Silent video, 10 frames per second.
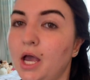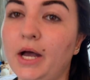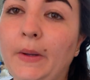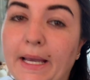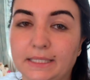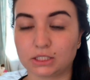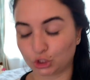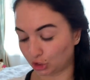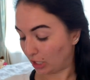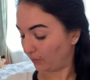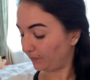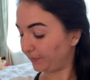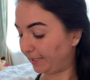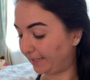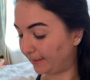Okay, so
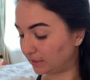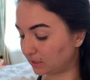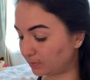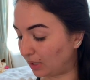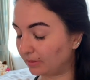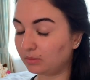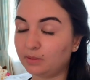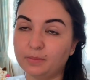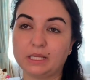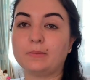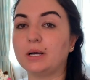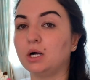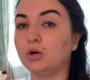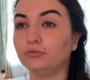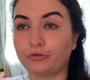it's probably been
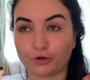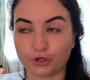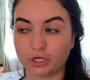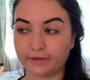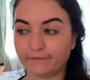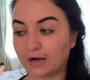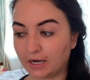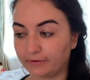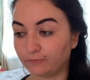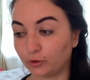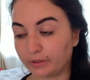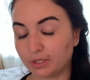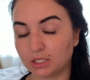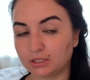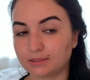about 35-40
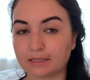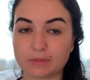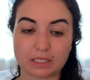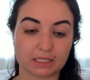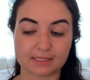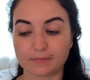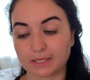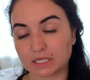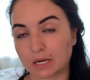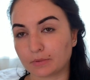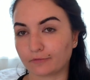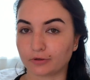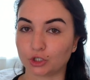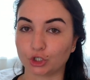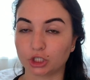minutes. I mean, I set my timer
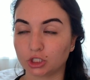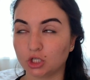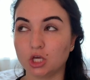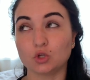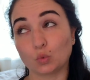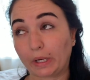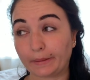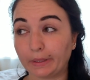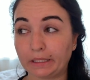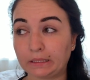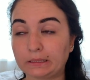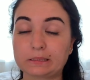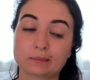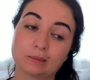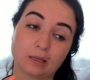for 20
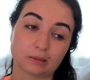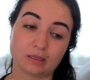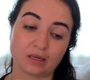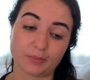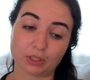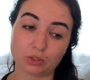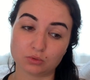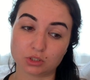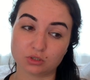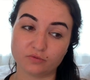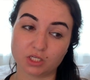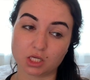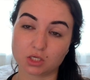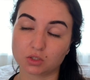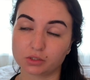minutes, got caught up in YouTube
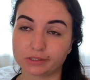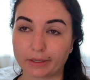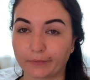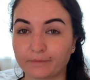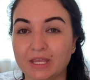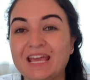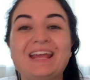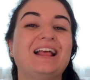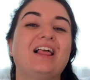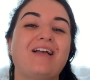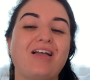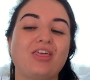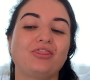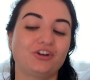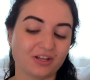videos, so
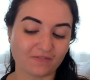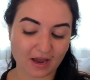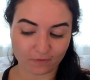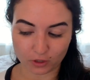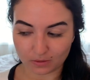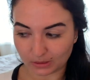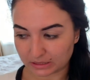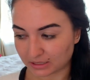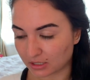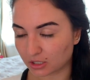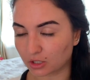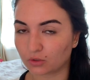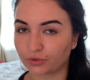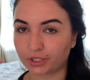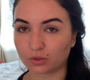35-40 minutes later,
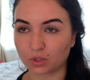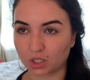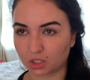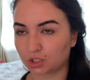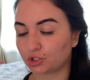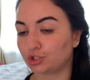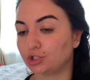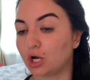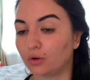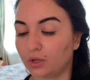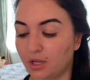here we are. So